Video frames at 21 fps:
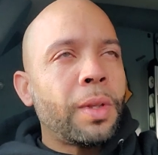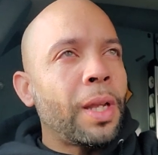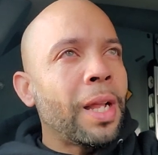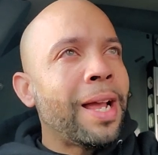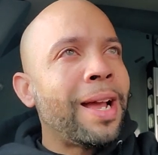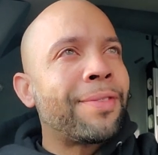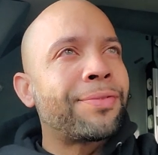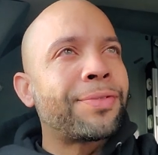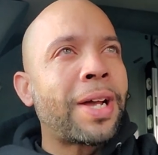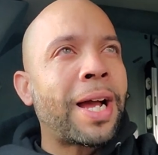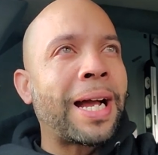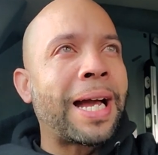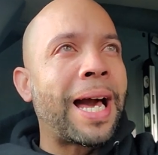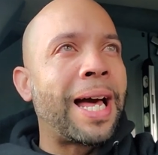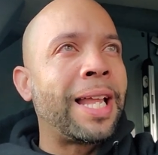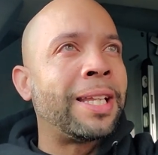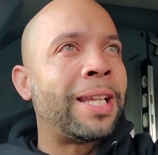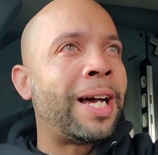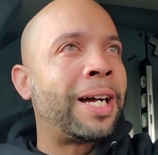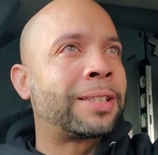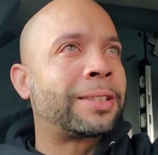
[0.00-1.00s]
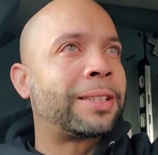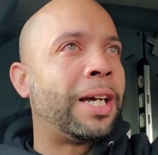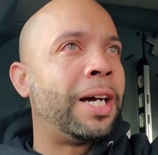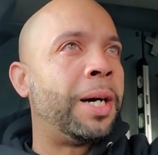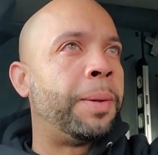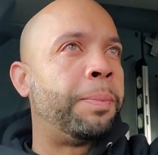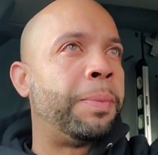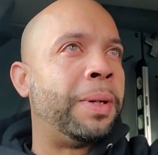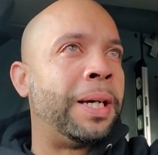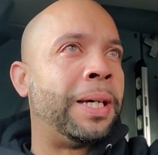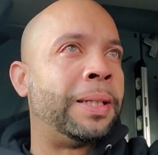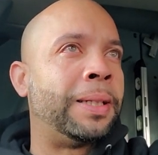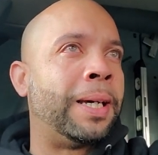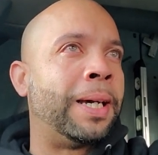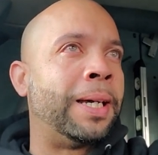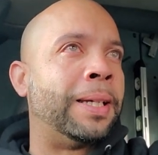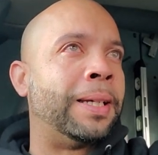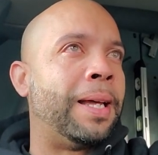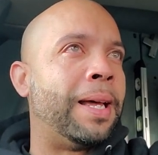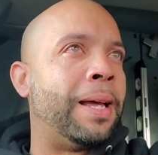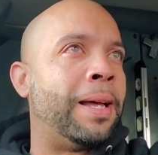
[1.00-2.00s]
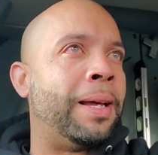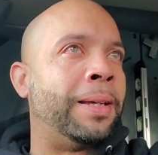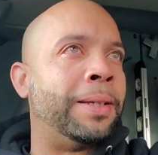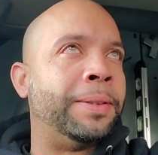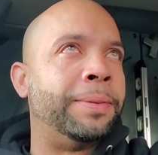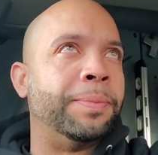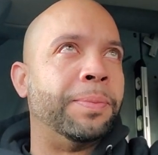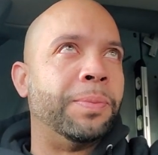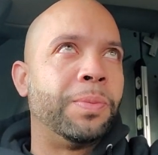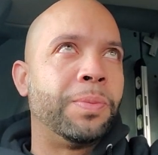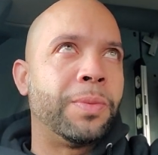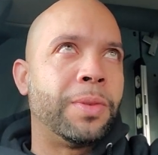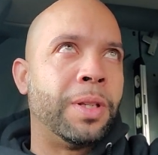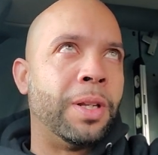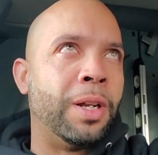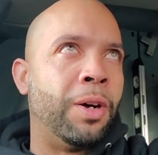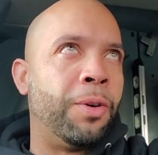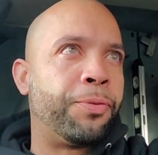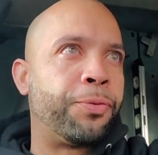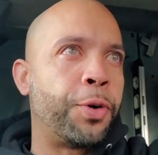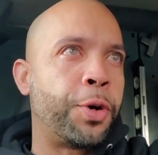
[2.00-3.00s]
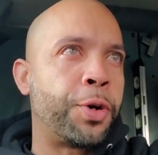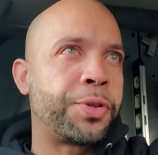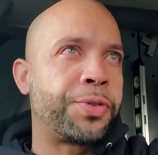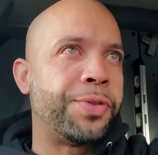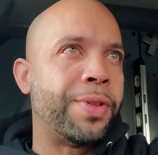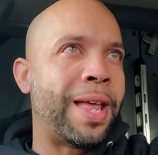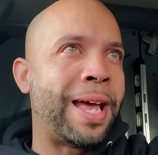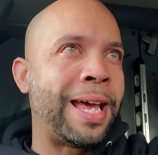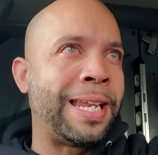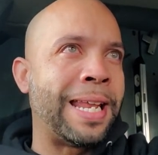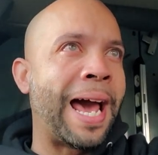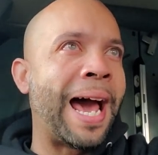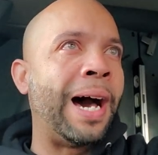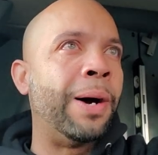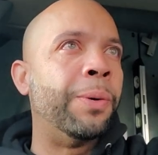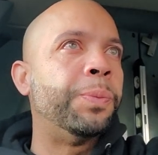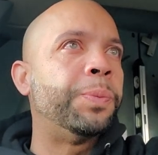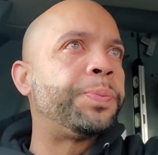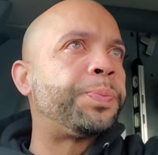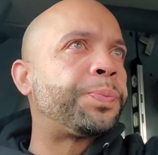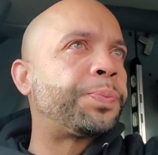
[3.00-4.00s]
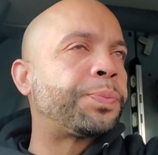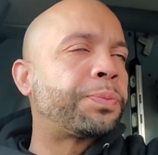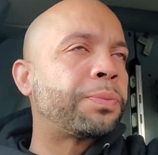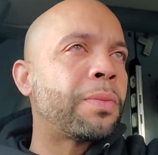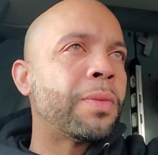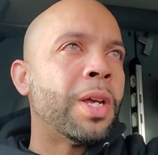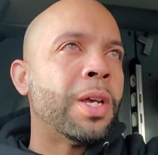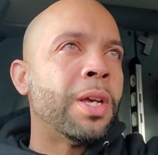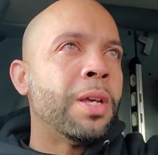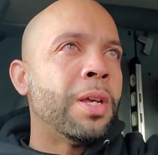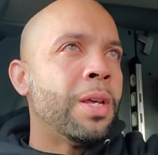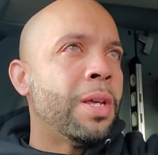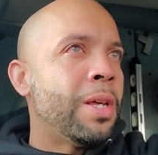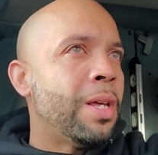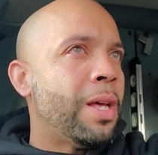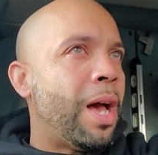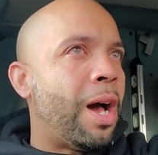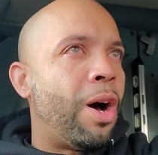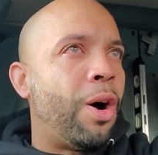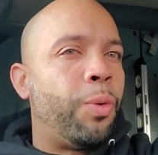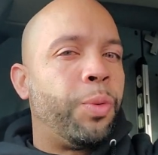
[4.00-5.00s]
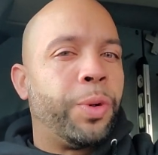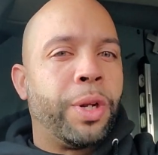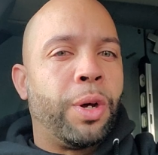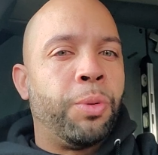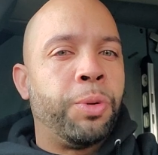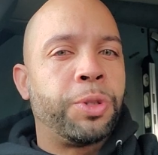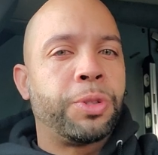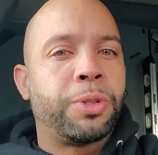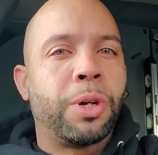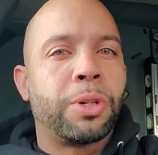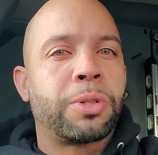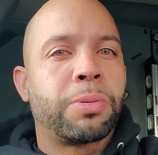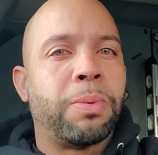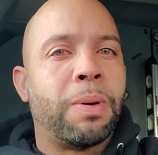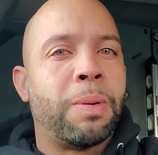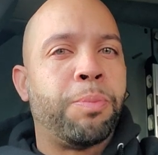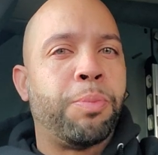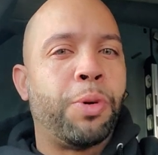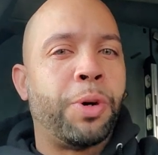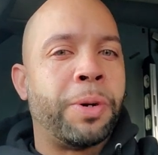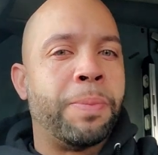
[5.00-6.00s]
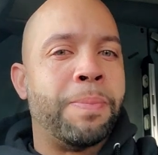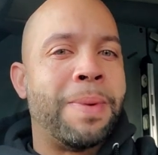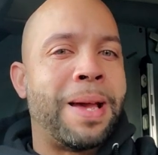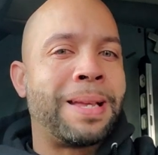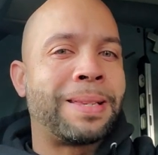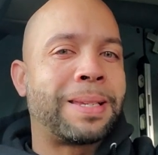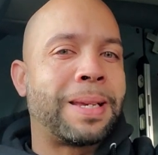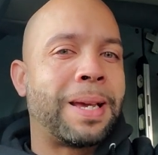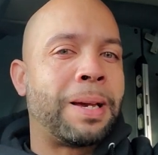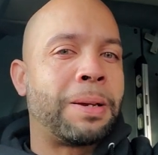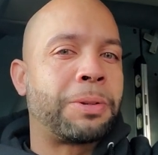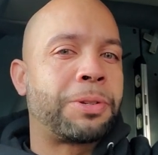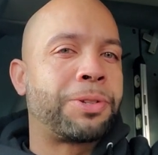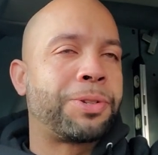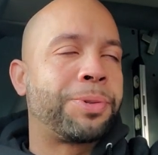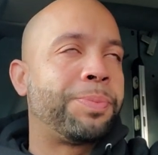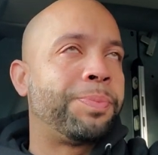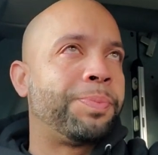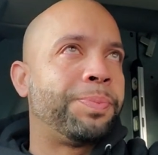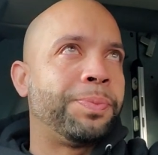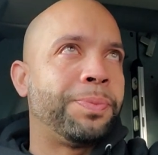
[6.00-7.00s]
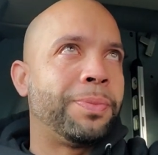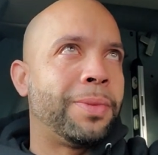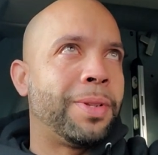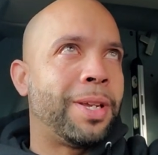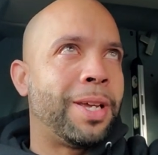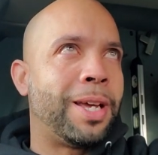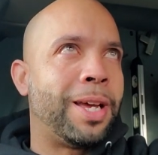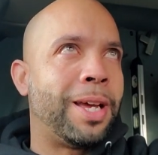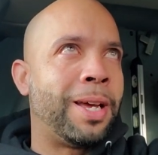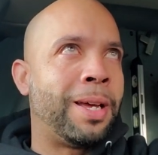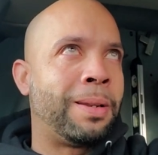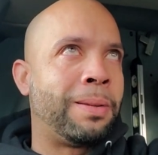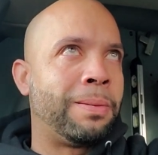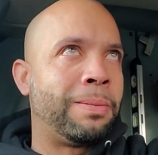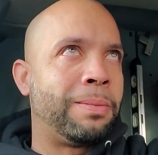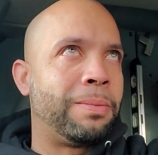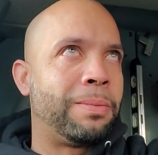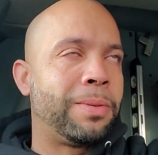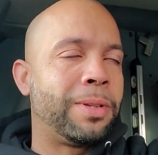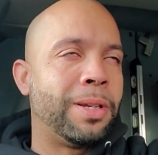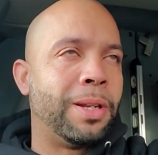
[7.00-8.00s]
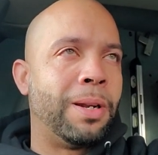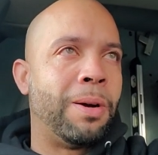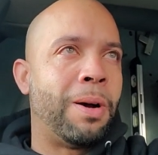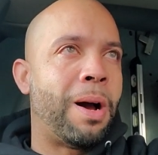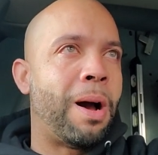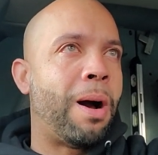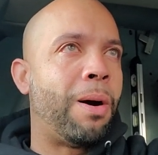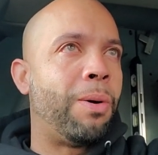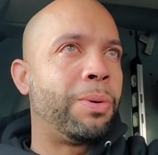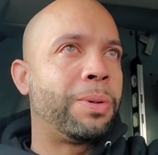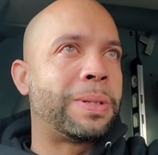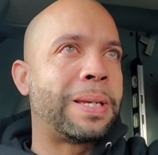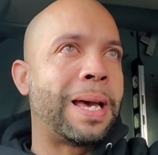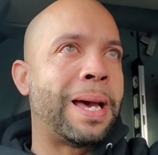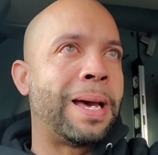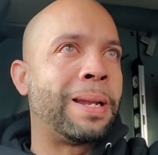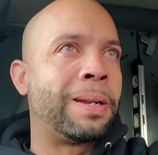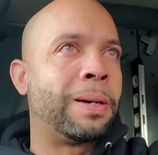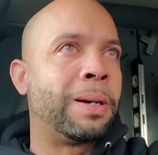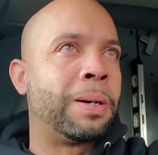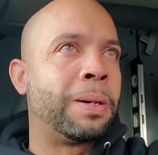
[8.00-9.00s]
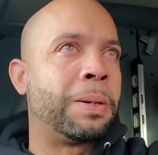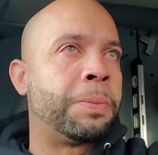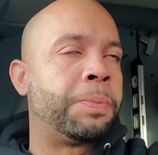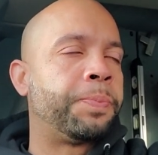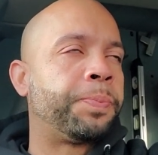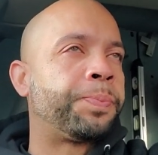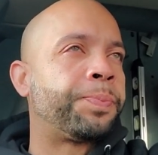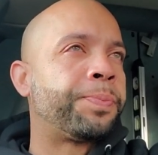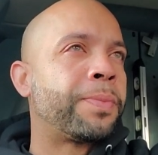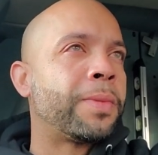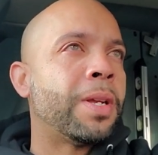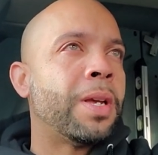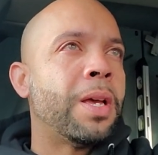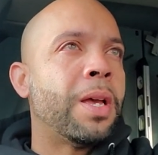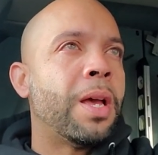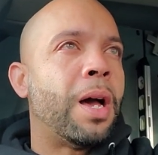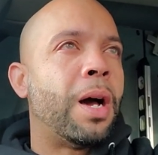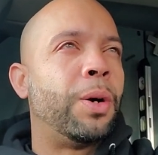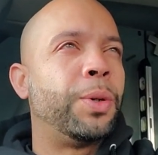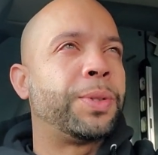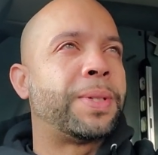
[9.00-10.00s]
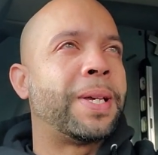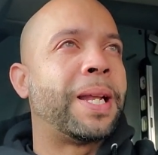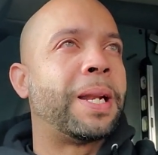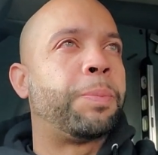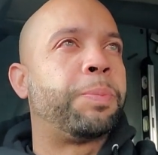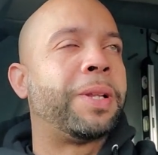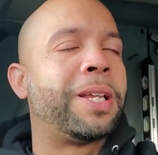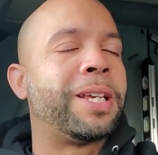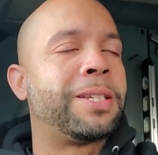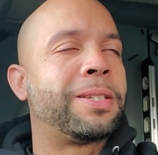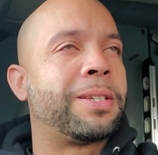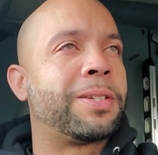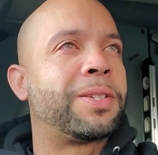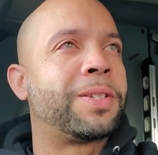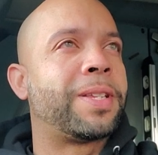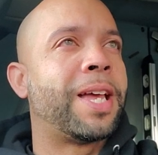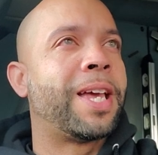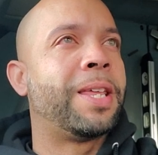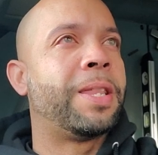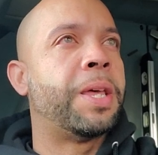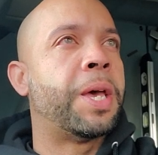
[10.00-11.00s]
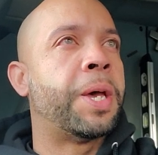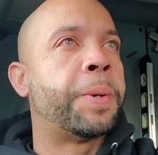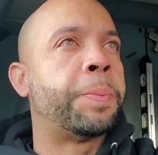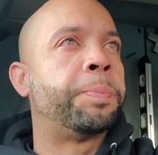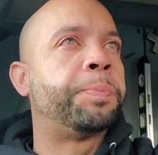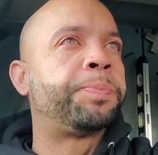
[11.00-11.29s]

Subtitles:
after I got locked up, man, I you know, first night out, I would always go to my boy Matt's house, and you know, I always had a place to stay there,